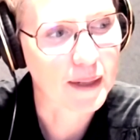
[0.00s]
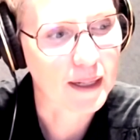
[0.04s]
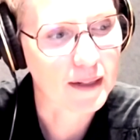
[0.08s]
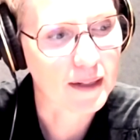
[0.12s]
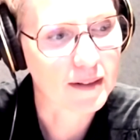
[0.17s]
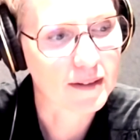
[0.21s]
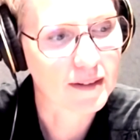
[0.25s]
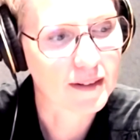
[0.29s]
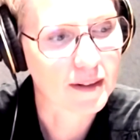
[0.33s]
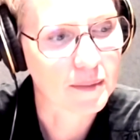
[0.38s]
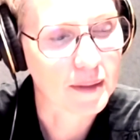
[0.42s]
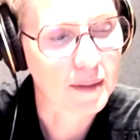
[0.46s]

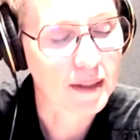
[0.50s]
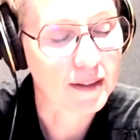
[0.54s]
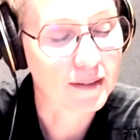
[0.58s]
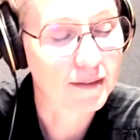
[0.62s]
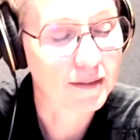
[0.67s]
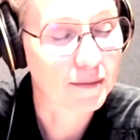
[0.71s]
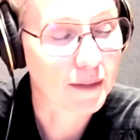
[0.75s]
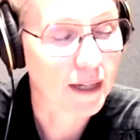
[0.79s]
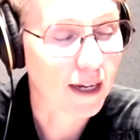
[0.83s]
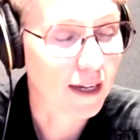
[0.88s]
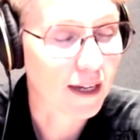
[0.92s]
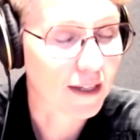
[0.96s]
But, I
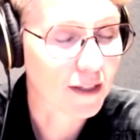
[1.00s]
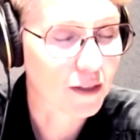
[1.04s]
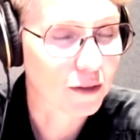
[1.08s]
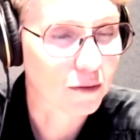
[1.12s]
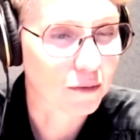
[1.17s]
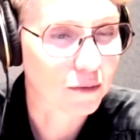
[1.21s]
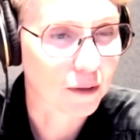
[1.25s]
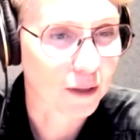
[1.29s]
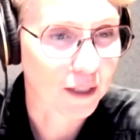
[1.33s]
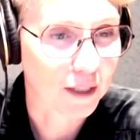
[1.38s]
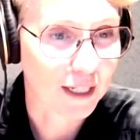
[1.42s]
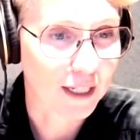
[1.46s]
mean, we are
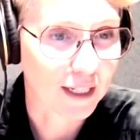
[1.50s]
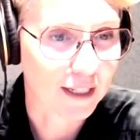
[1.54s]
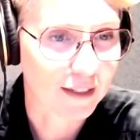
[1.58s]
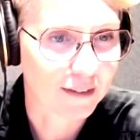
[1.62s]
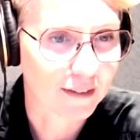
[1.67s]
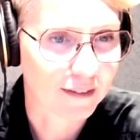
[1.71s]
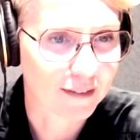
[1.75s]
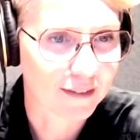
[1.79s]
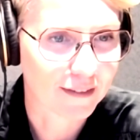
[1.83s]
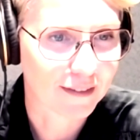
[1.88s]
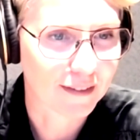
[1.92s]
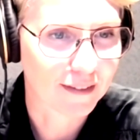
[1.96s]
still working
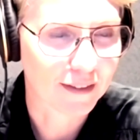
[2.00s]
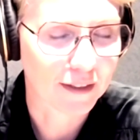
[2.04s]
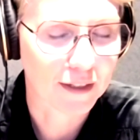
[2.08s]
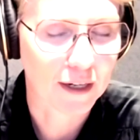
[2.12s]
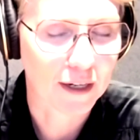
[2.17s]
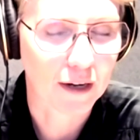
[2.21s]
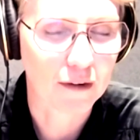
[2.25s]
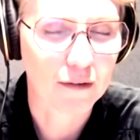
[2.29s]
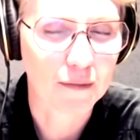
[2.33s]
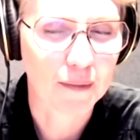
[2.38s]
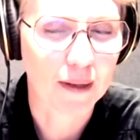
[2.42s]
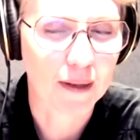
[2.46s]
in the
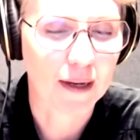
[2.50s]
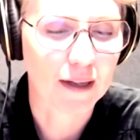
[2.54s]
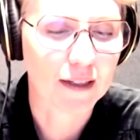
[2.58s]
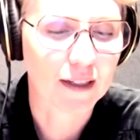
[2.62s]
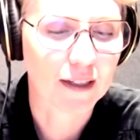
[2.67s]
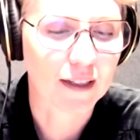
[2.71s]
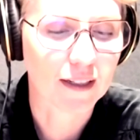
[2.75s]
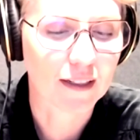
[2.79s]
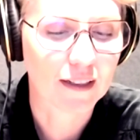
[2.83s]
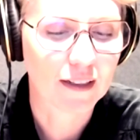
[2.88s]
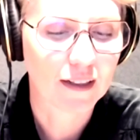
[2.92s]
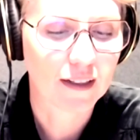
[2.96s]
current
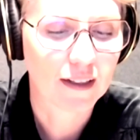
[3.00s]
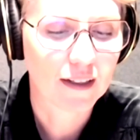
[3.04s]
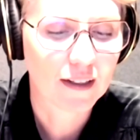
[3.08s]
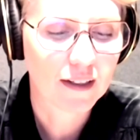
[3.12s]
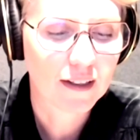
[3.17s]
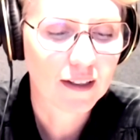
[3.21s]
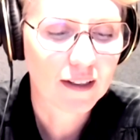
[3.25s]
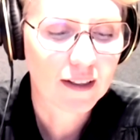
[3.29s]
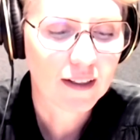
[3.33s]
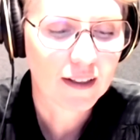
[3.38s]
market.